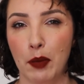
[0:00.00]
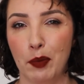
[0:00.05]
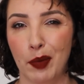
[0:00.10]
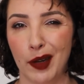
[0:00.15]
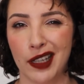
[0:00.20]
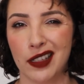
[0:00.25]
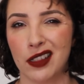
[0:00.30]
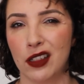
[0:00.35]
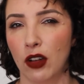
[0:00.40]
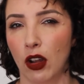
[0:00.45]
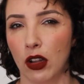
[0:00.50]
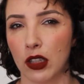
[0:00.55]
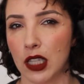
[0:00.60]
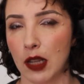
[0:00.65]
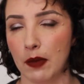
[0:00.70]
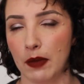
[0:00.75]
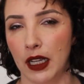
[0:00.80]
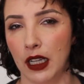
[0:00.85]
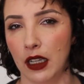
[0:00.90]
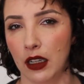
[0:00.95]
but it's not
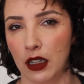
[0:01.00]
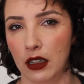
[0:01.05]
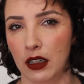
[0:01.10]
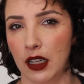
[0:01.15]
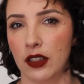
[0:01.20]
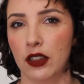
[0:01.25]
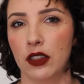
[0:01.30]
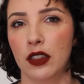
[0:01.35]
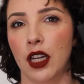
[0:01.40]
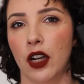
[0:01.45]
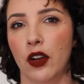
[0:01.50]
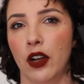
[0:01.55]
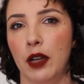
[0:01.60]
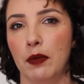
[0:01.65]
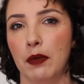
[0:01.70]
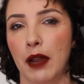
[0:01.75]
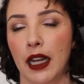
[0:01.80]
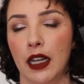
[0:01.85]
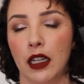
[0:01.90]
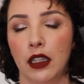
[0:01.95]
something necessary in
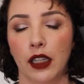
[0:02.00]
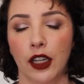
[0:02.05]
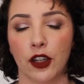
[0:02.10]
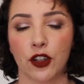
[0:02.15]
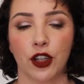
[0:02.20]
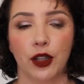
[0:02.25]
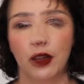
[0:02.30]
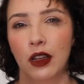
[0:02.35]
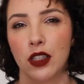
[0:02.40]
my collection.